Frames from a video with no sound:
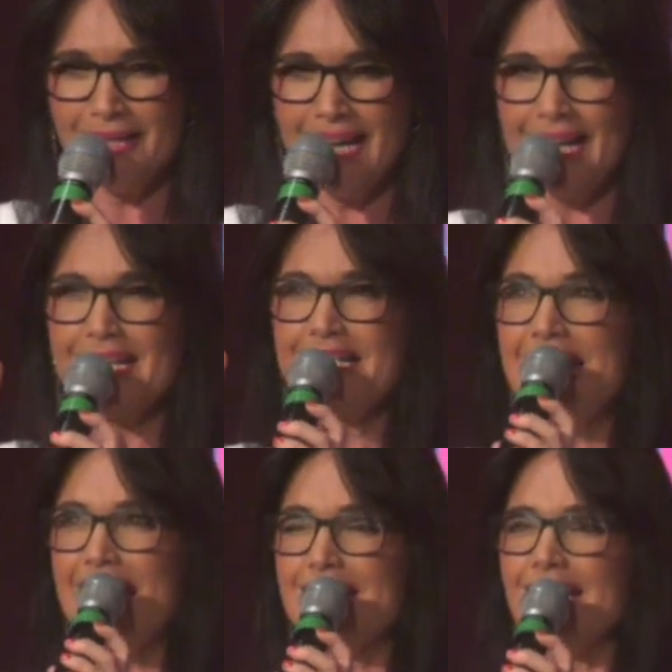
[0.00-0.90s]
and the
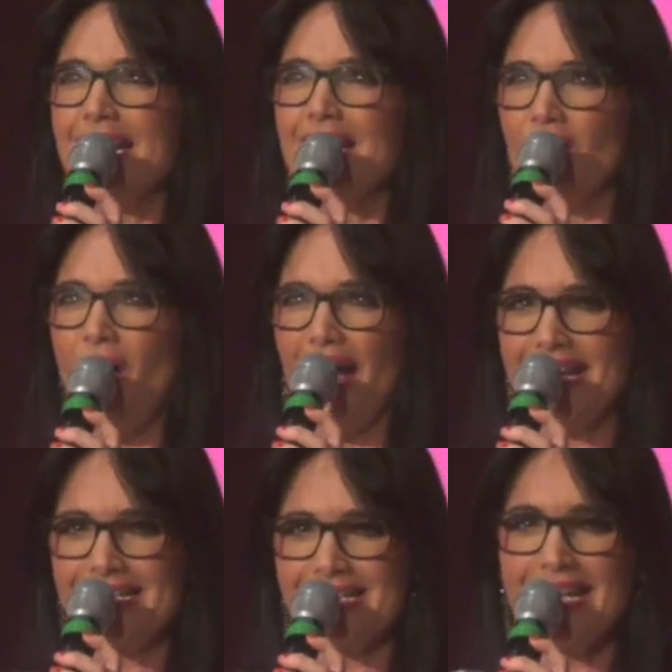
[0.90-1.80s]
dazzling
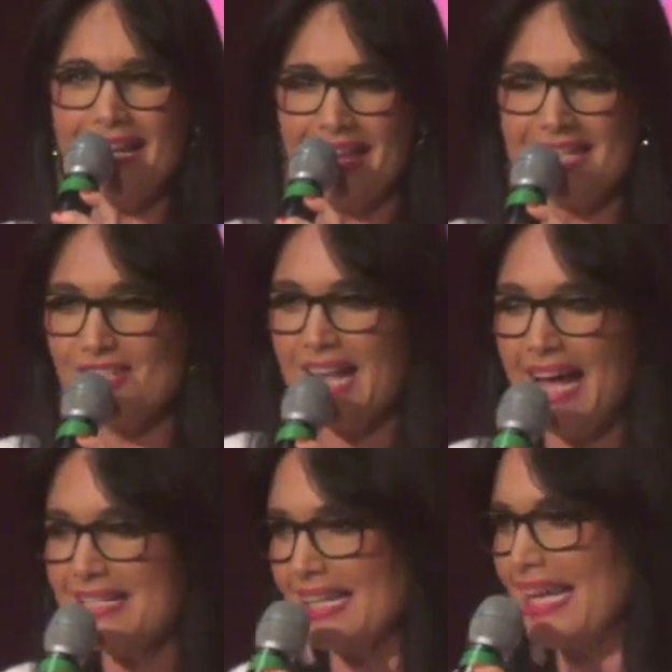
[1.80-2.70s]
light. They just
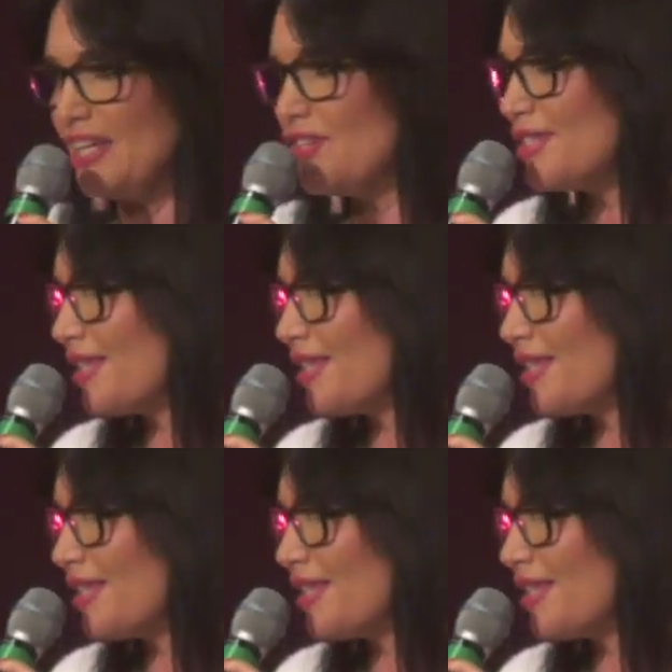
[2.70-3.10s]
had to get used to the